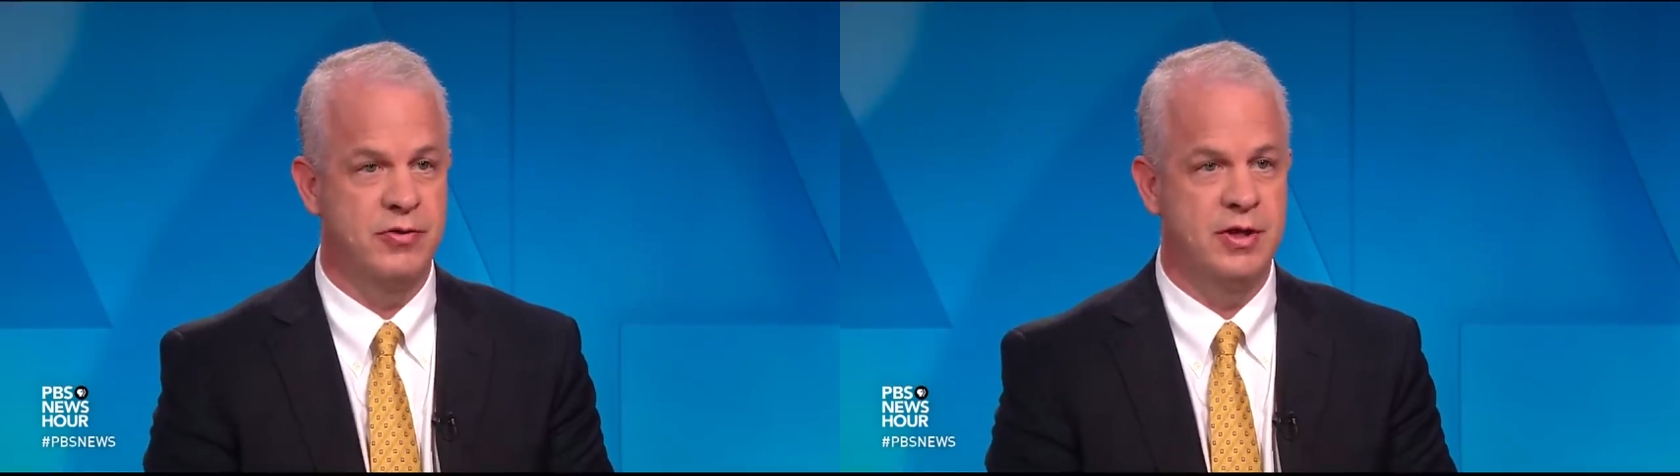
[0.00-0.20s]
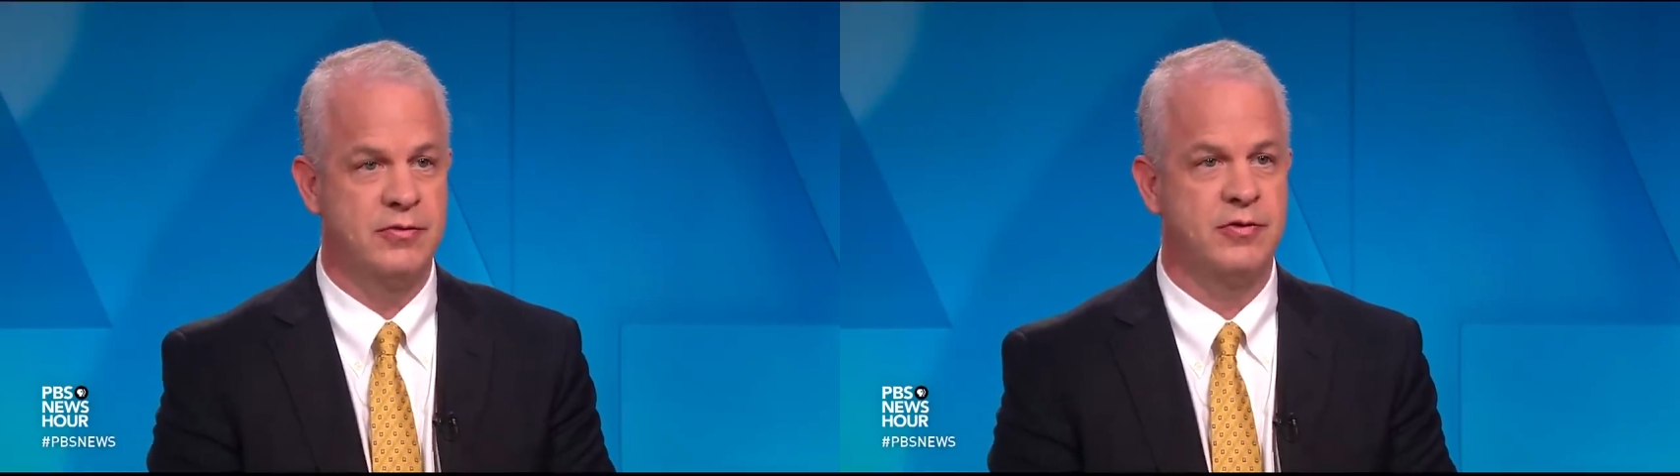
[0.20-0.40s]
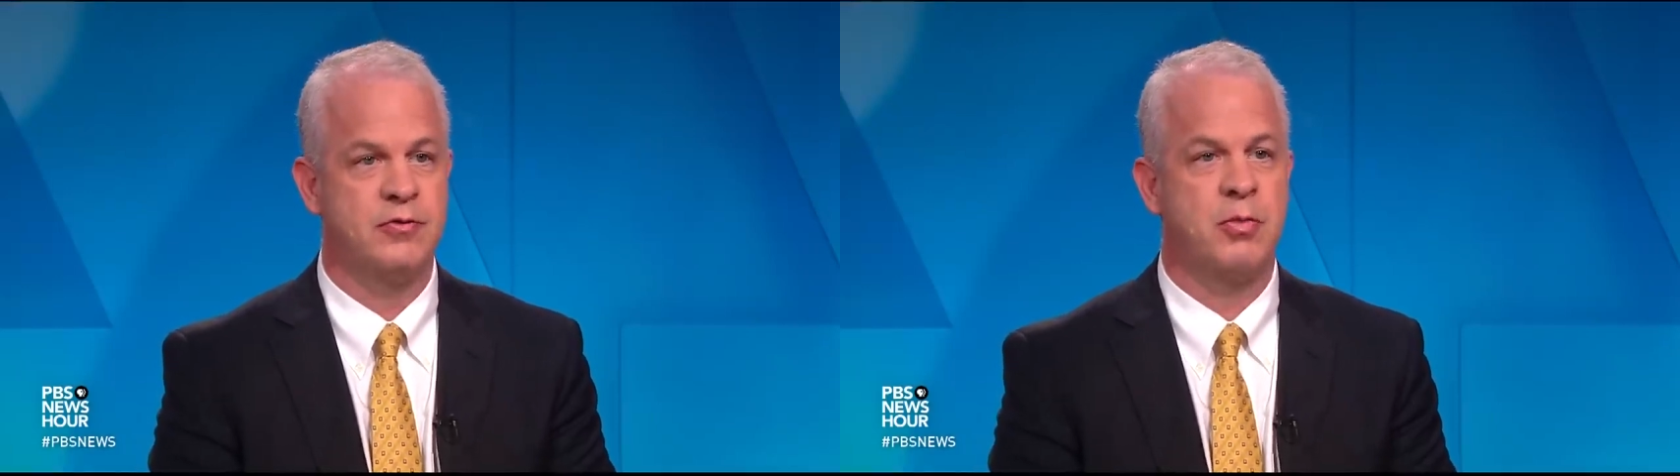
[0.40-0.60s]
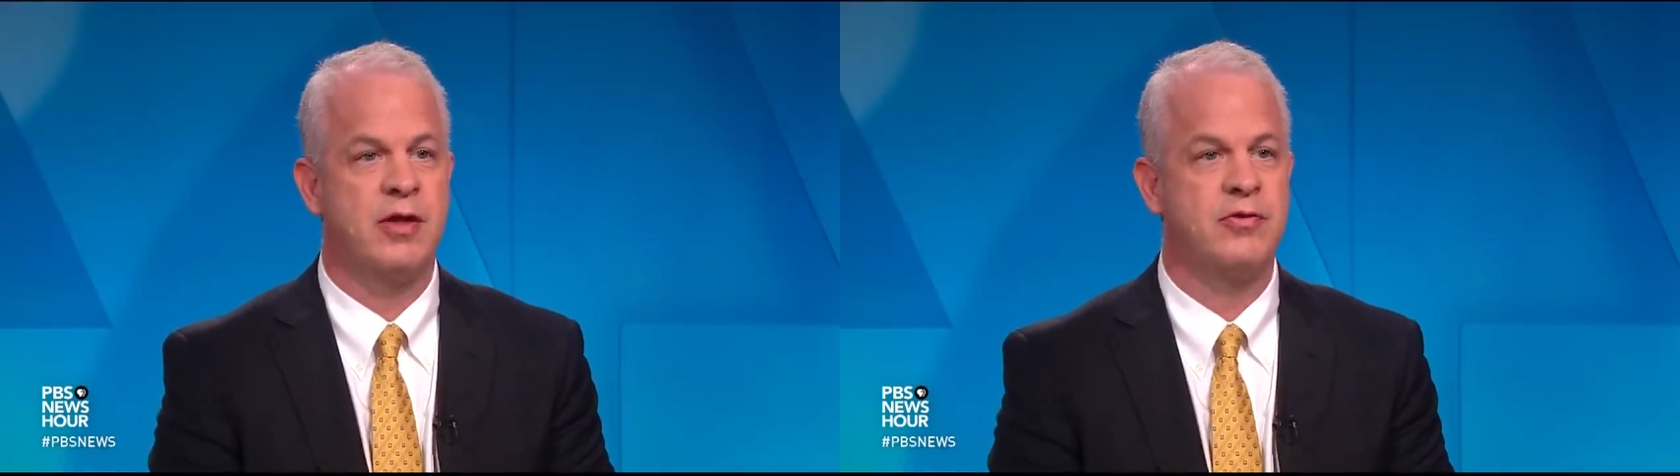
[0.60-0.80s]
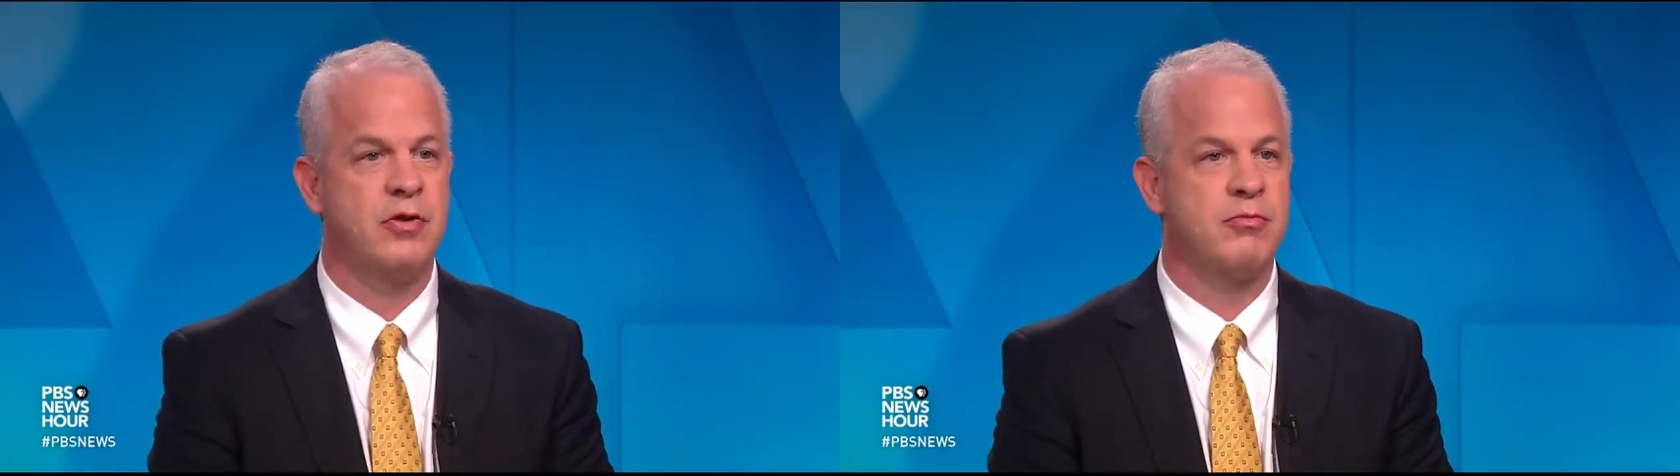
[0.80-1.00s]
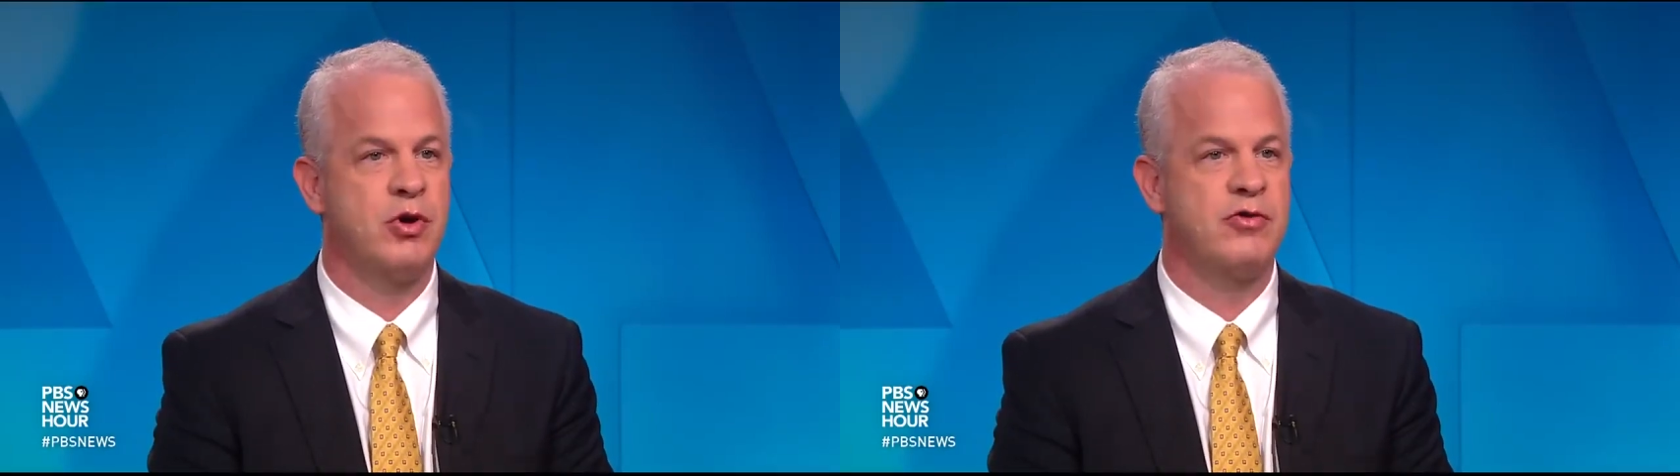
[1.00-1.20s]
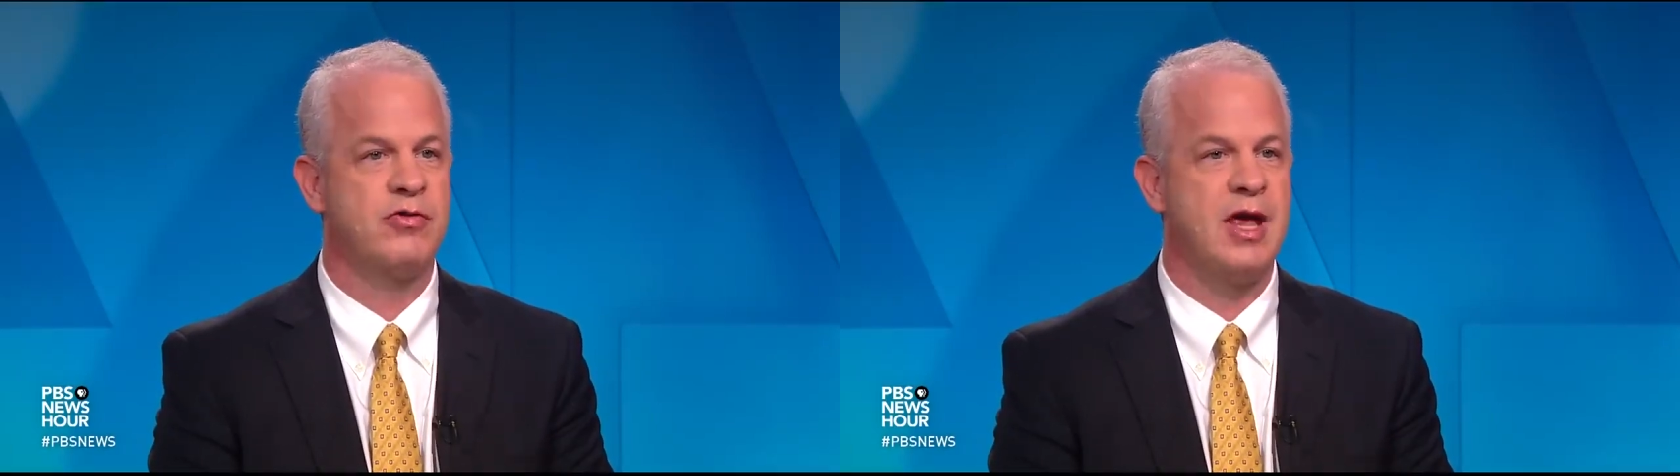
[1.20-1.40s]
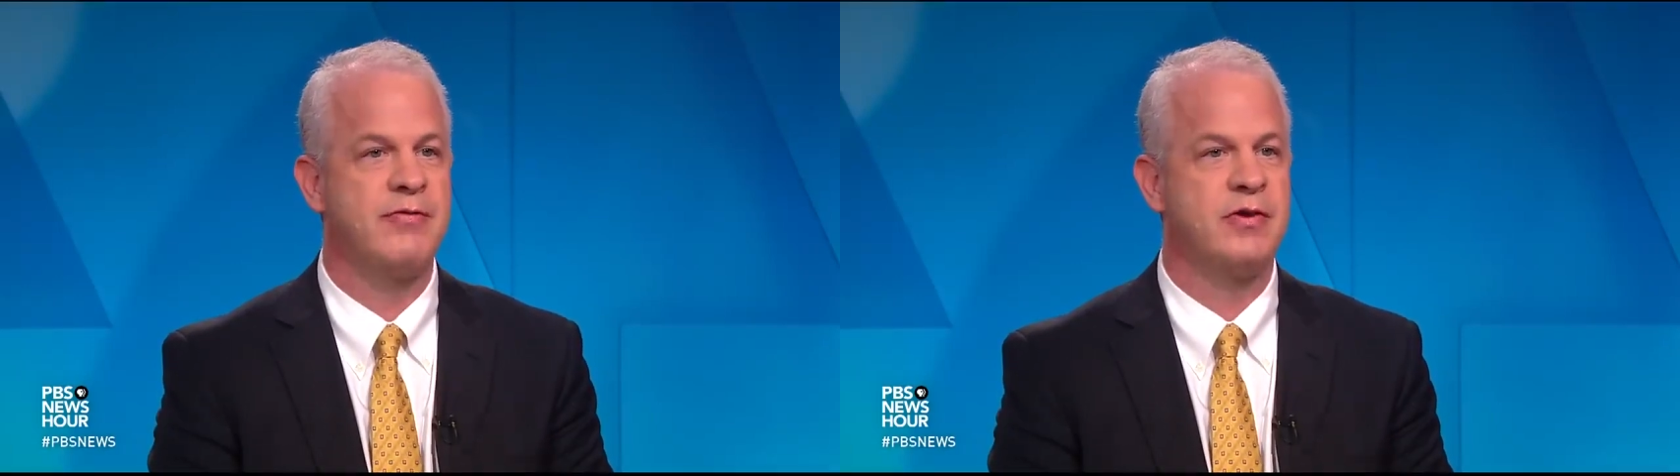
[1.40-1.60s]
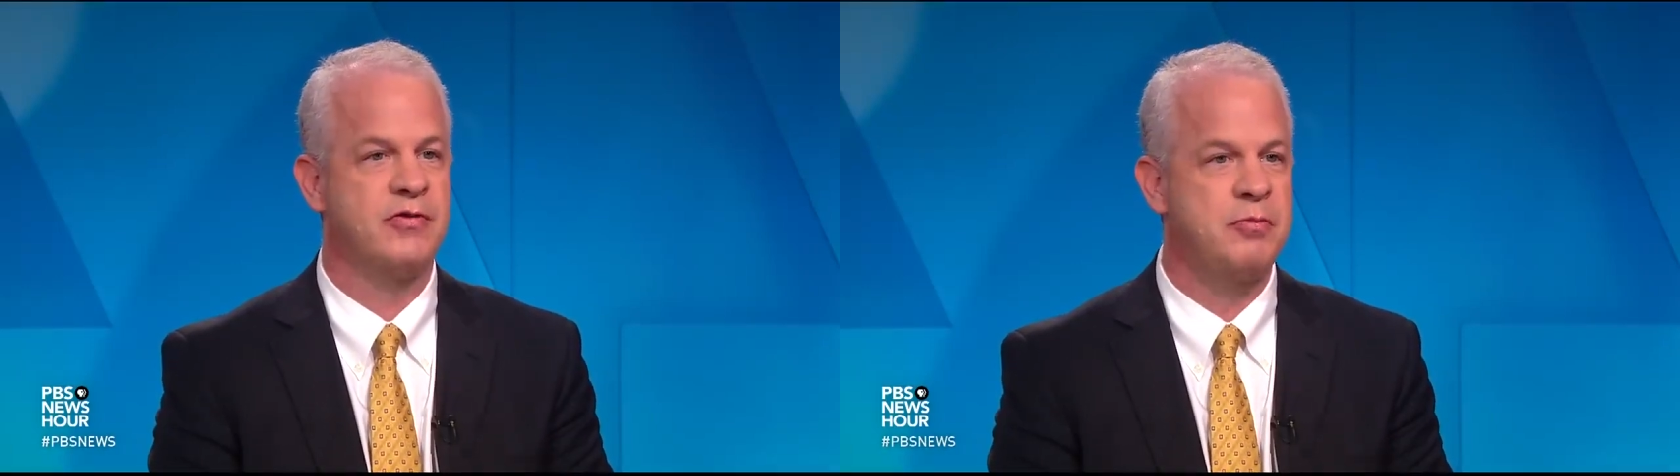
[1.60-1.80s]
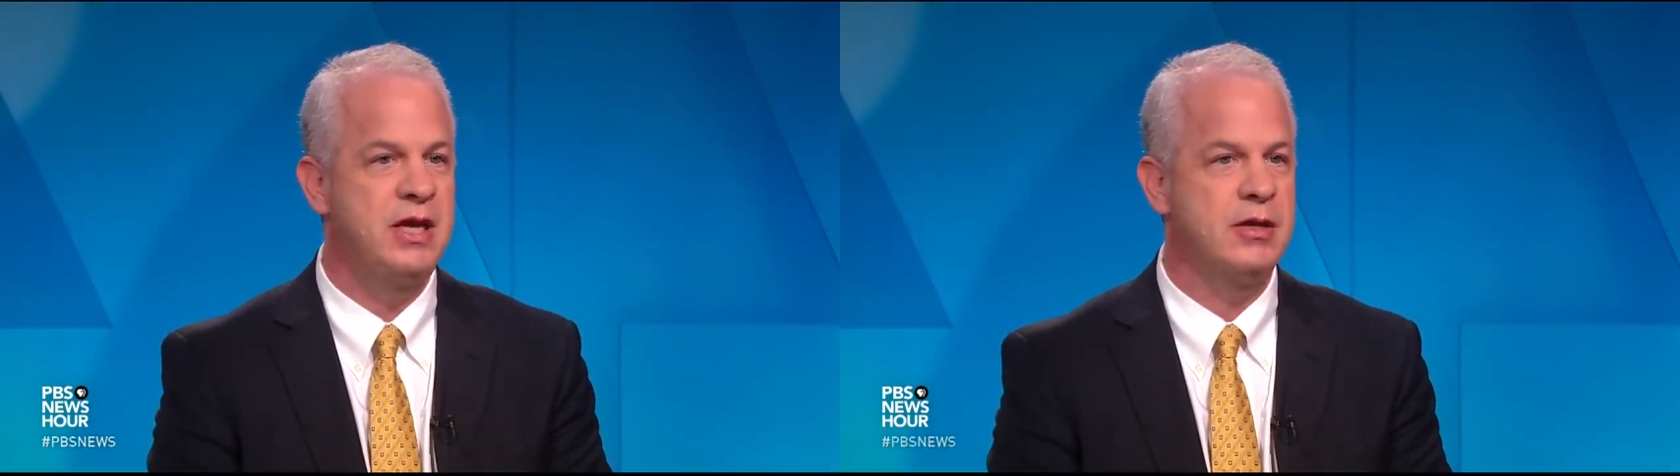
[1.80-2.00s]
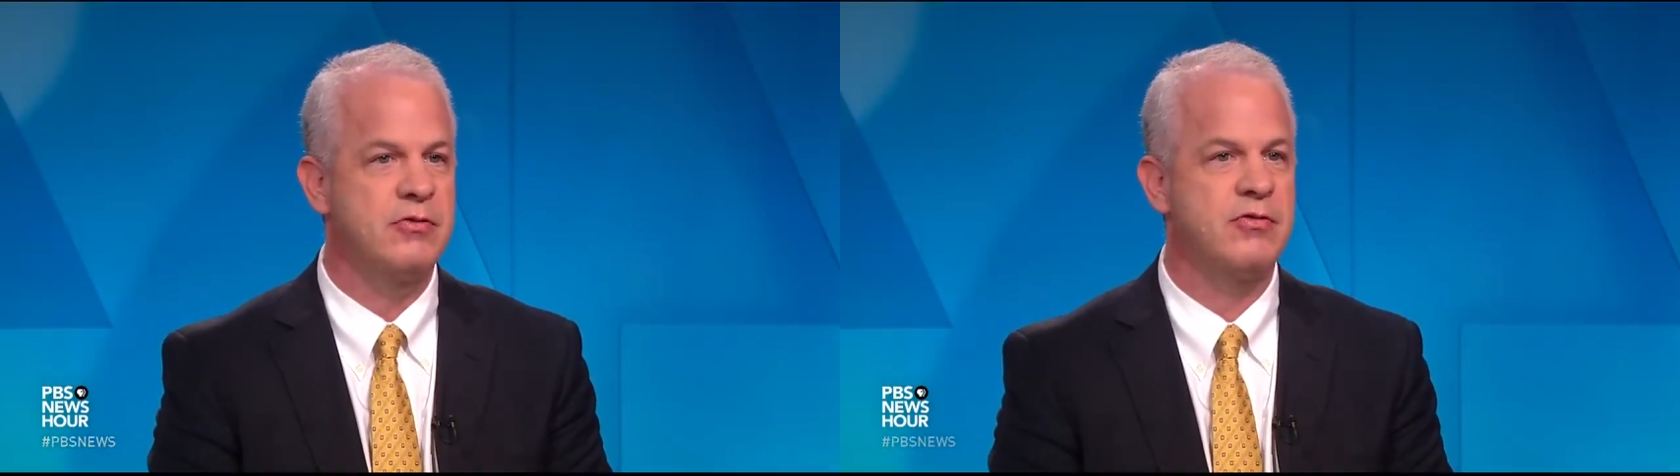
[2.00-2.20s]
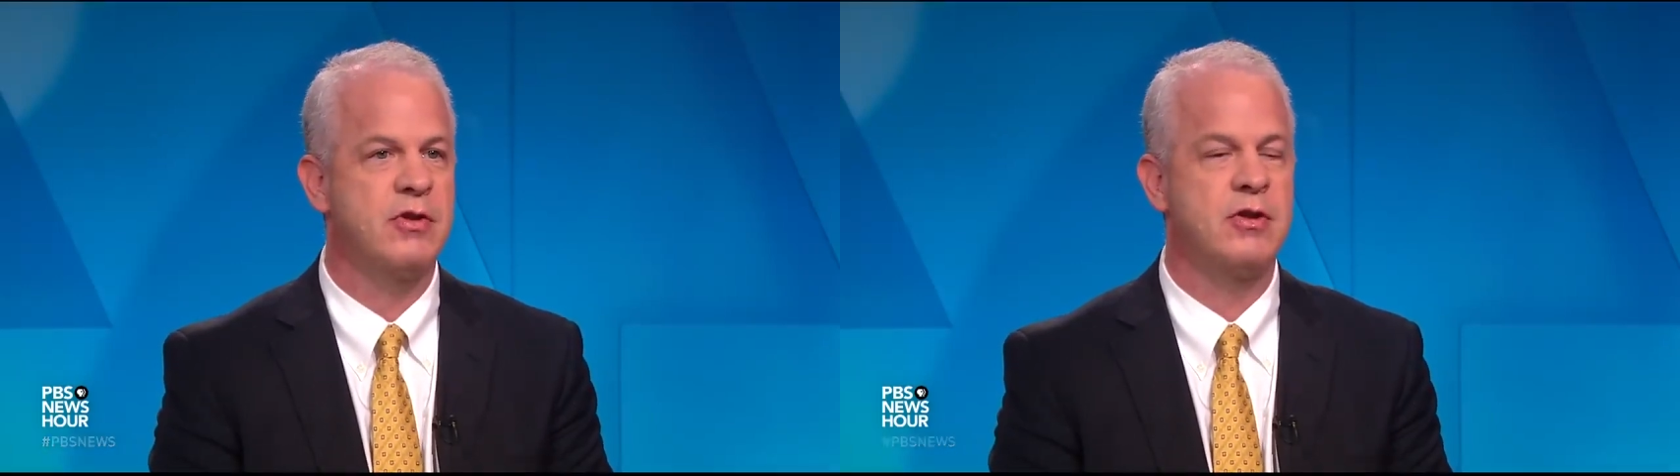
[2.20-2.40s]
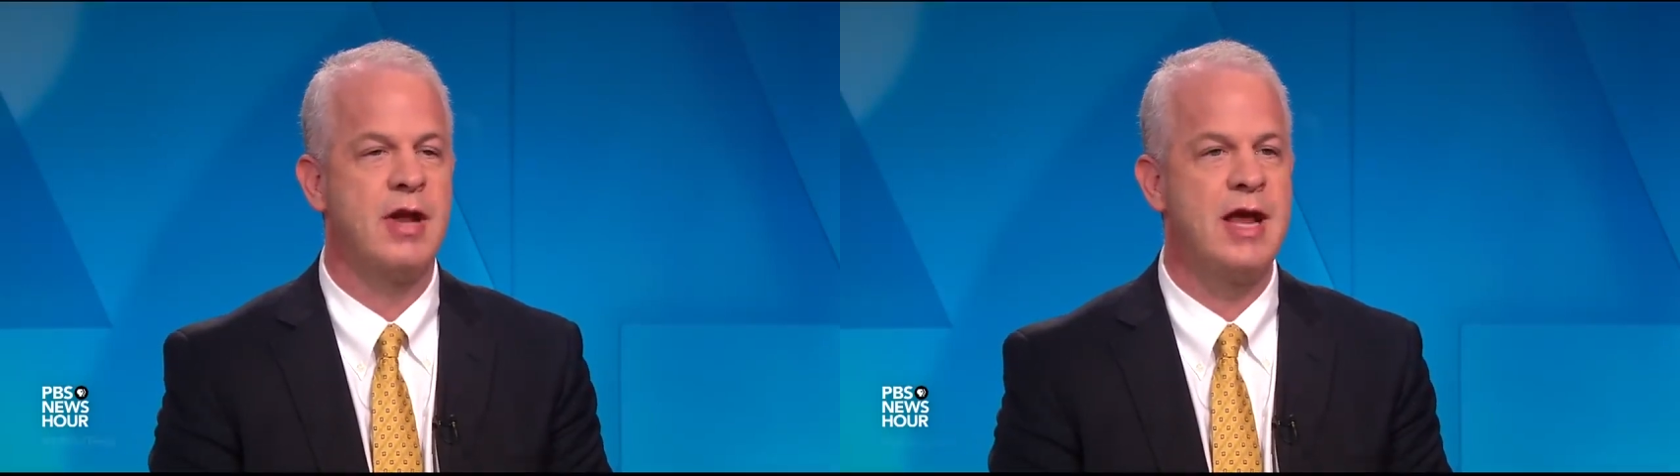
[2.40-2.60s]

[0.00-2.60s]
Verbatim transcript: of this is President Bush gave a speech in